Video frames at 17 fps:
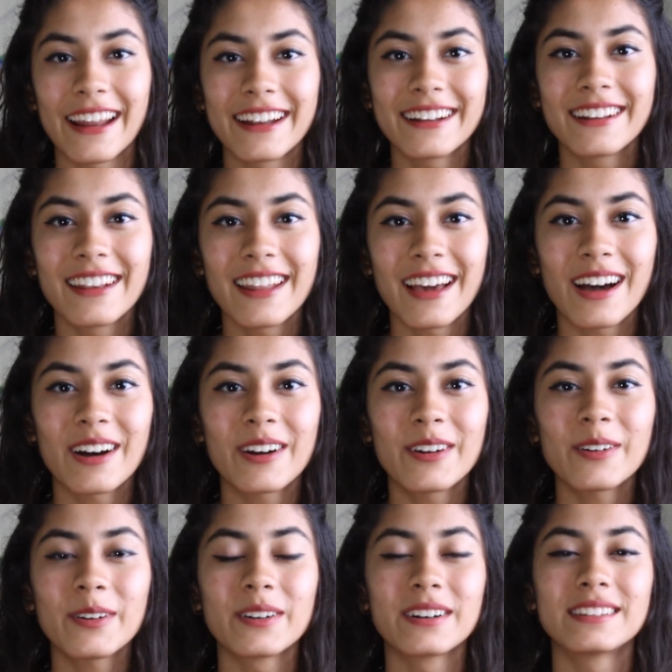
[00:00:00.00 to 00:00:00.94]
right
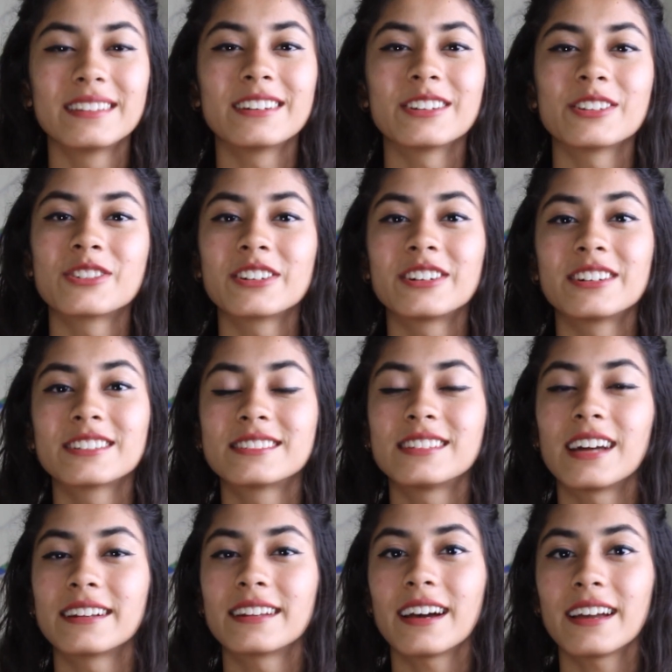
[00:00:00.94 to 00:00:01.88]
now the
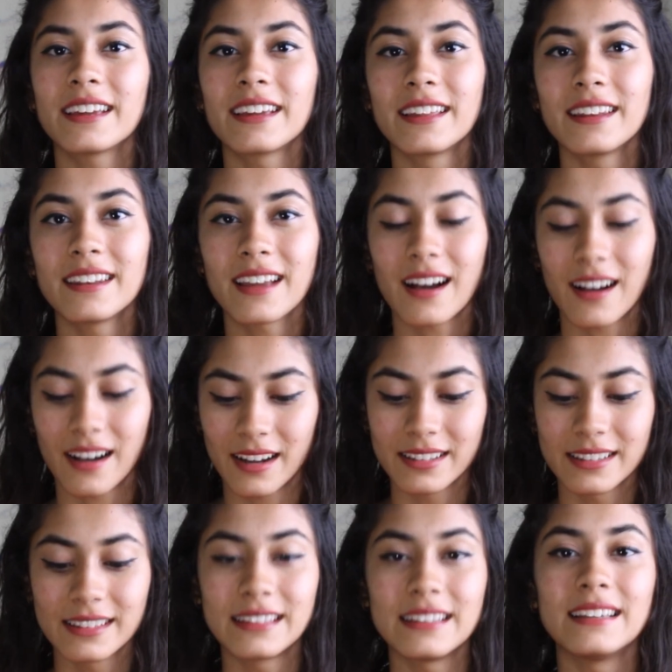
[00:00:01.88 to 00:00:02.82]
shirts that are in
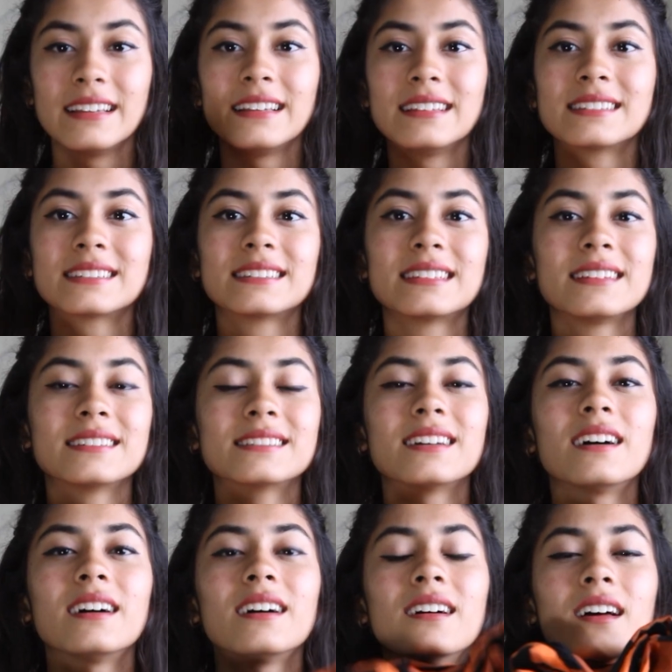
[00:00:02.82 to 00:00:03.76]
are these.
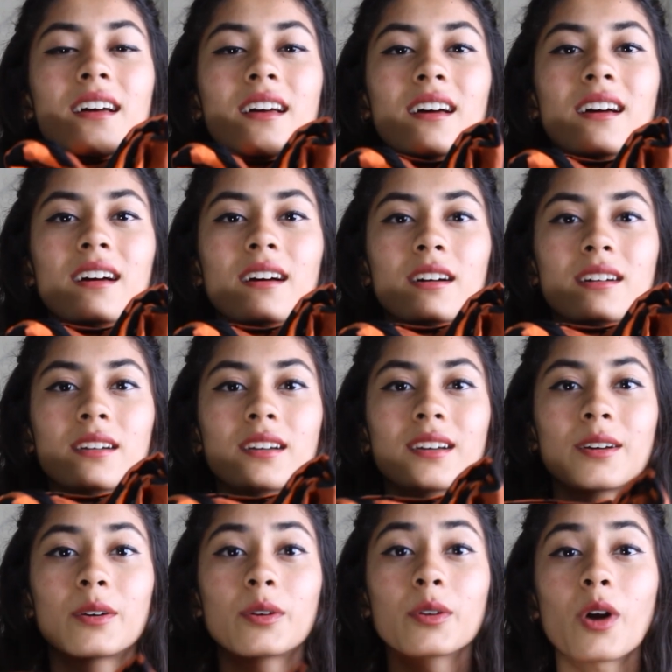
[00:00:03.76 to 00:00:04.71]
These are
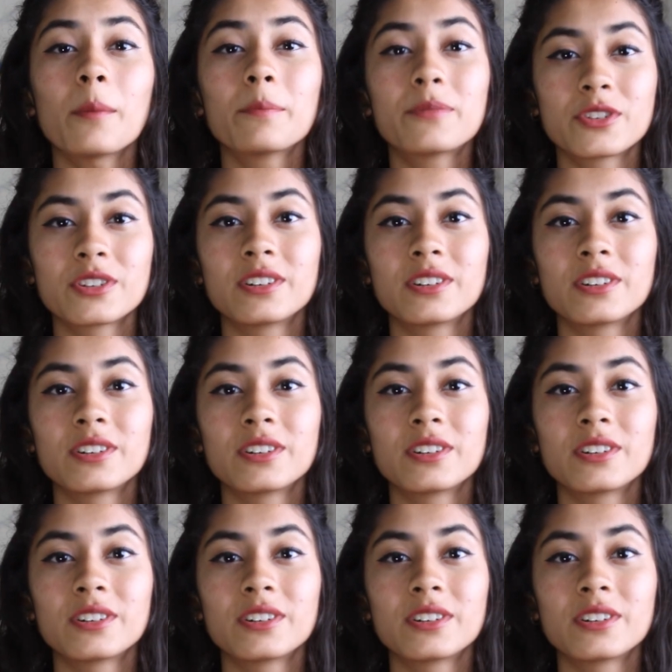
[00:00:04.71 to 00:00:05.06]
crop